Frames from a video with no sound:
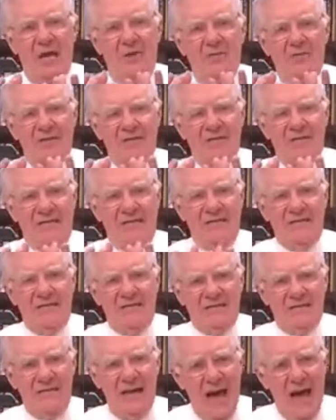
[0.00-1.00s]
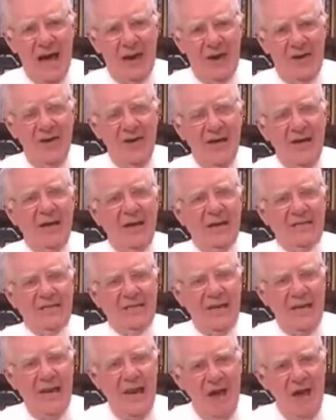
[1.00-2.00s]
of Getting Rich, the desire
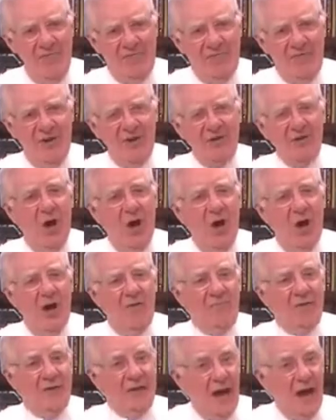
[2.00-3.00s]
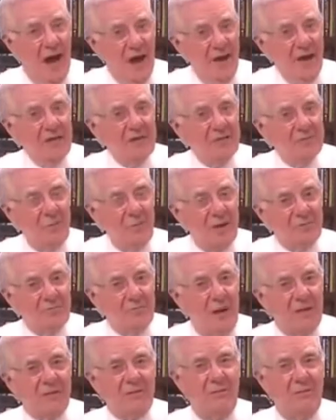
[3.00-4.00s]
is the effort of the
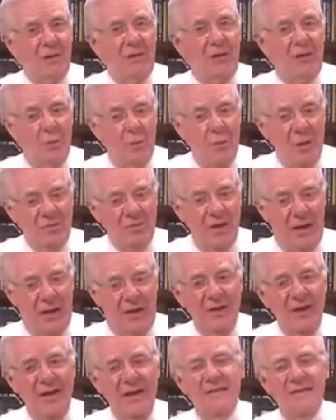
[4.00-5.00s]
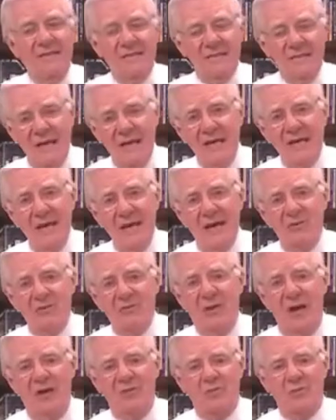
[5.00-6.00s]
unexpressed possibility within, seeking
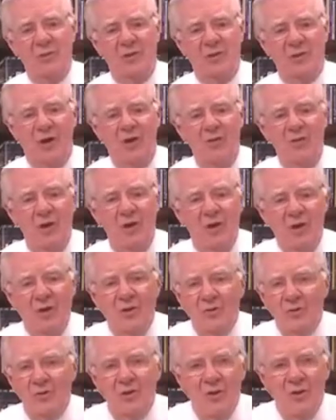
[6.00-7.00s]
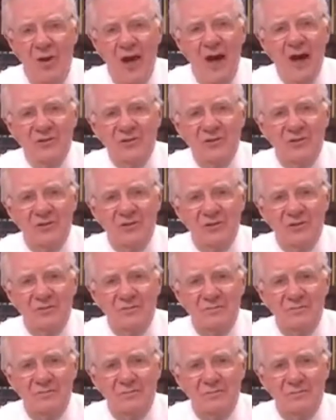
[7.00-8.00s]
expression without through your
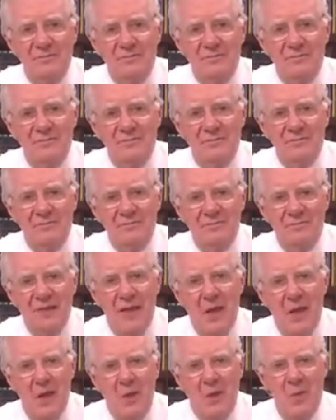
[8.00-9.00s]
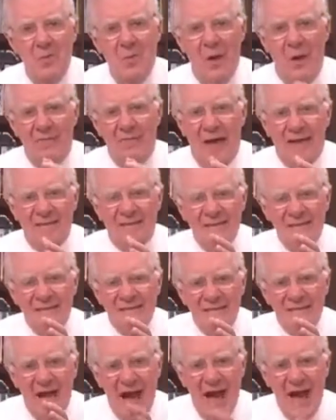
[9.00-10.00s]
actions. Well, that
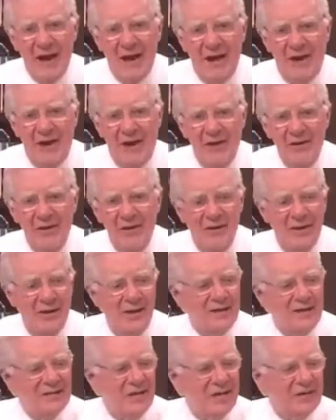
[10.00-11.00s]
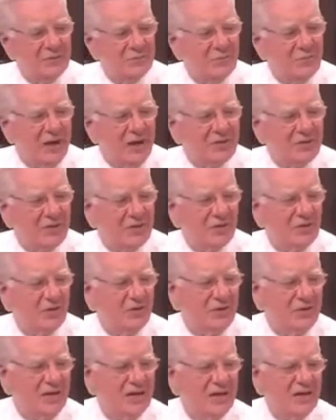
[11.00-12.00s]
desire is expressed
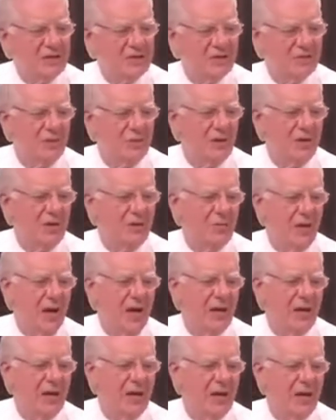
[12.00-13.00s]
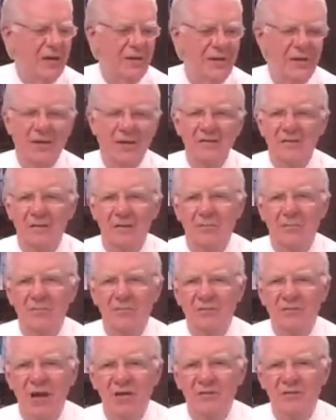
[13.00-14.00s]
through the instrument of the body because it
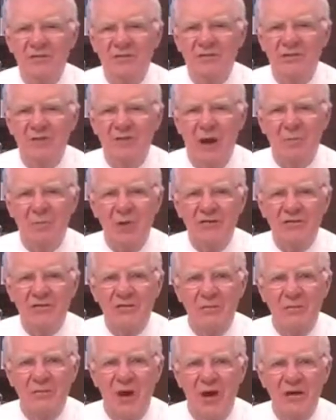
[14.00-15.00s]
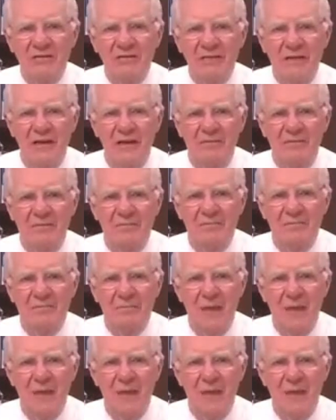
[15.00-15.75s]
changes the vibration the body's in.